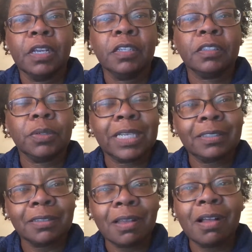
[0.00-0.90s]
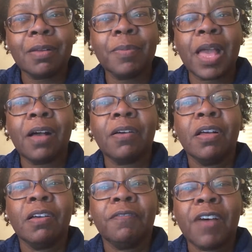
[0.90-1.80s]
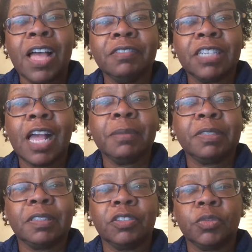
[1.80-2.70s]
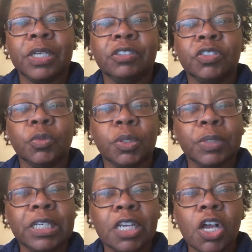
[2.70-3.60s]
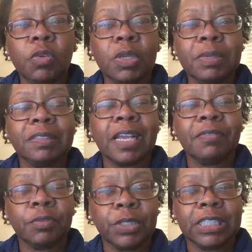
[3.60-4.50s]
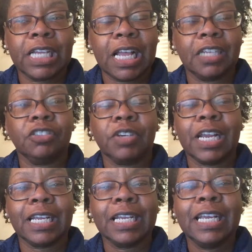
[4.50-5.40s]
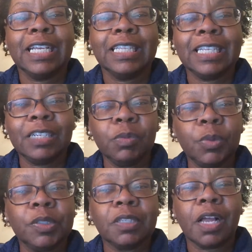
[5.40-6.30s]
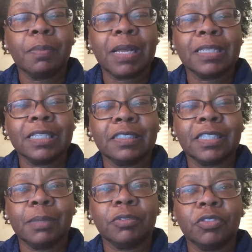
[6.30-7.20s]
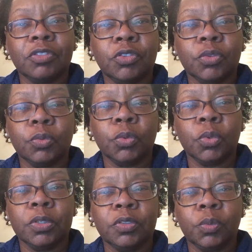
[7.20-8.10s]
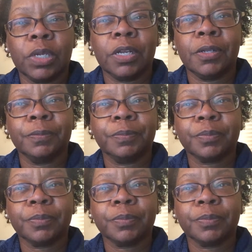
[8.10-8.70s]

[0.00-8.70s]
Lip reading: So let's talk about 5 types of situations where we know we must have a written contract. Then we will talk about the exceptions to the rule as well.